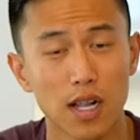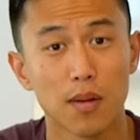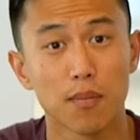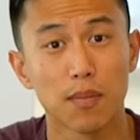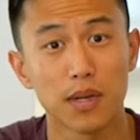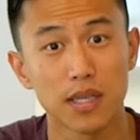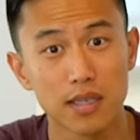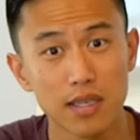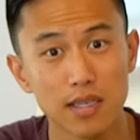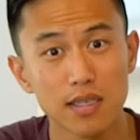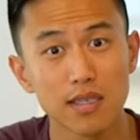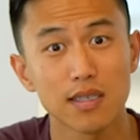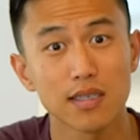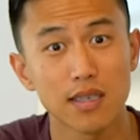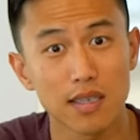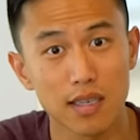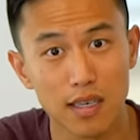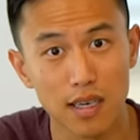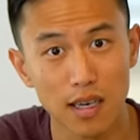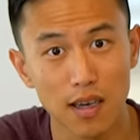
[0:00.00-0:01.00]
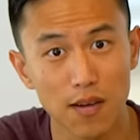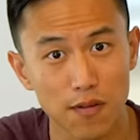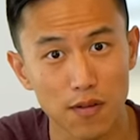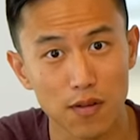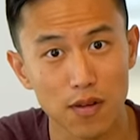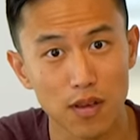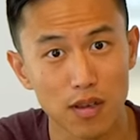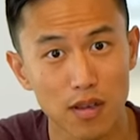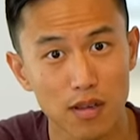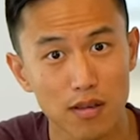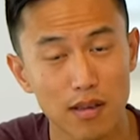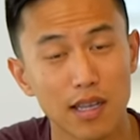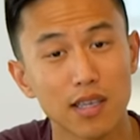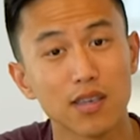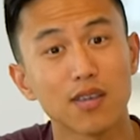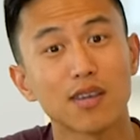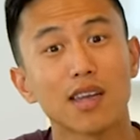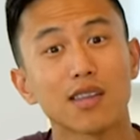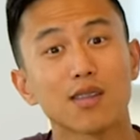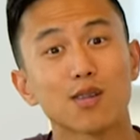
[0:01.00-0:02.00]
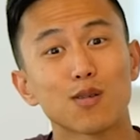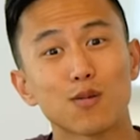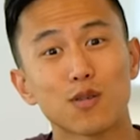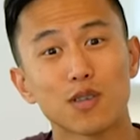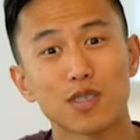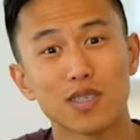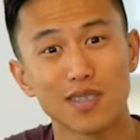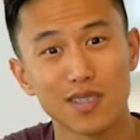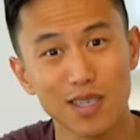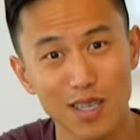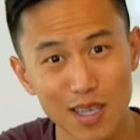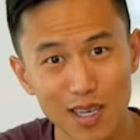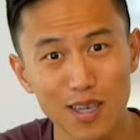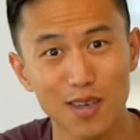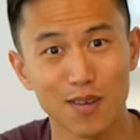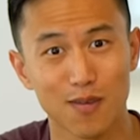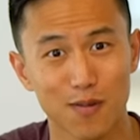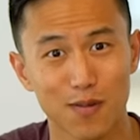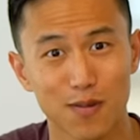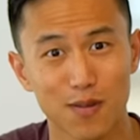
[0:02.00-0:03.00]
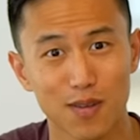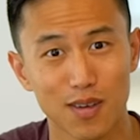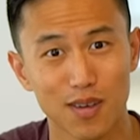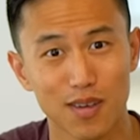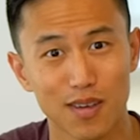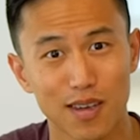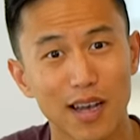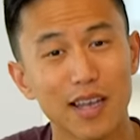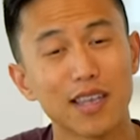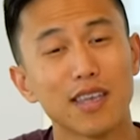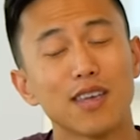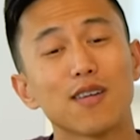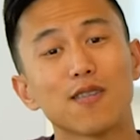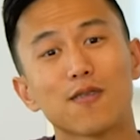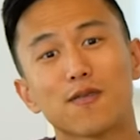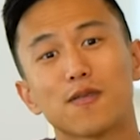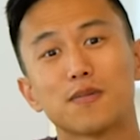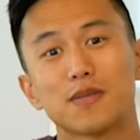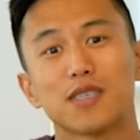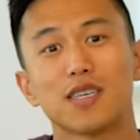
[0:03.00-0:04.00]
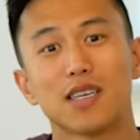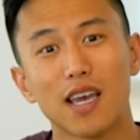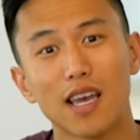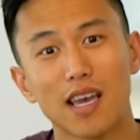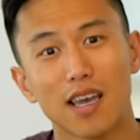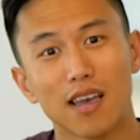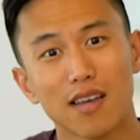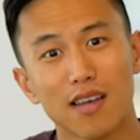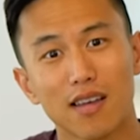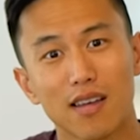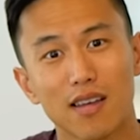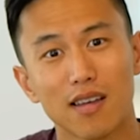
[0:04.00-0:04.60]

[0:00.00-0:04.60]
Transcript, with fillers: But this is a gift that you get to receive a year from today.